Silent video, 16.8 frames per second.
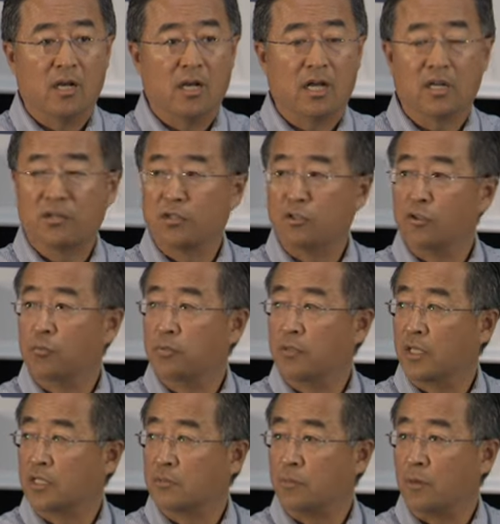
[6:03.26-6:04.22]
lot of the
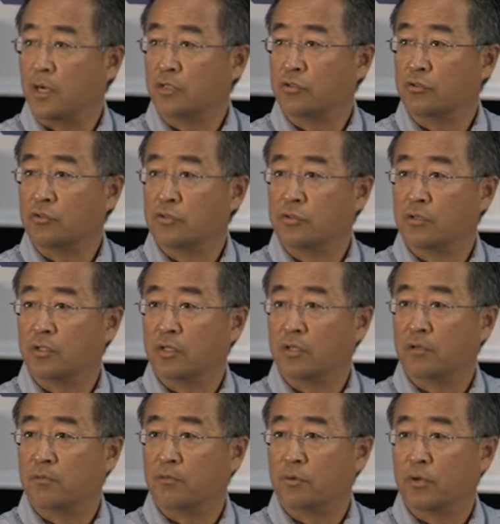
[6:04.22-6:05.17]
UPS modules
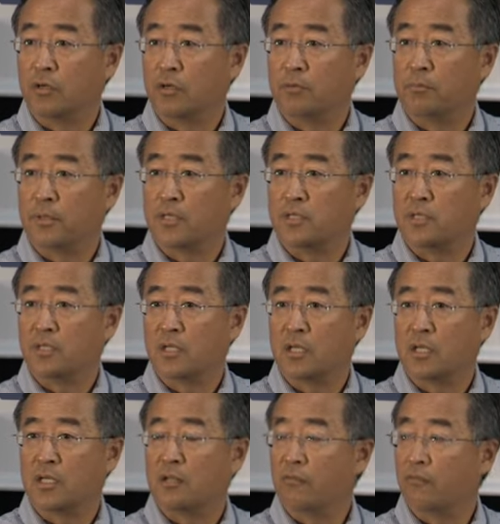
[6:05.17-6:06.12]
were
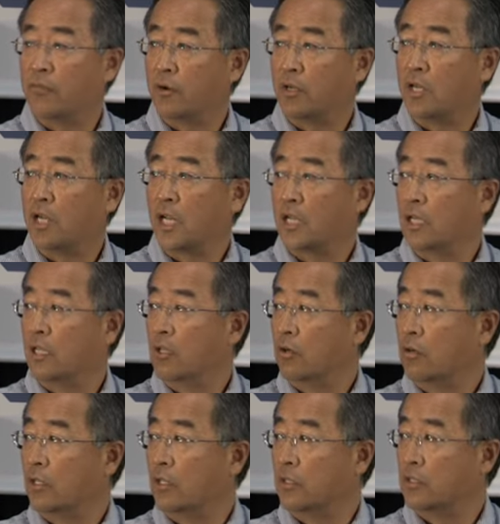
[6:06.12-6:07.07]
basically very lightly
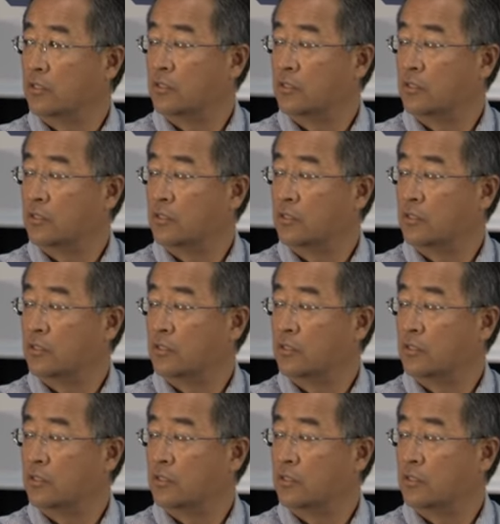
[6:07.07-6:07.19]
loaded.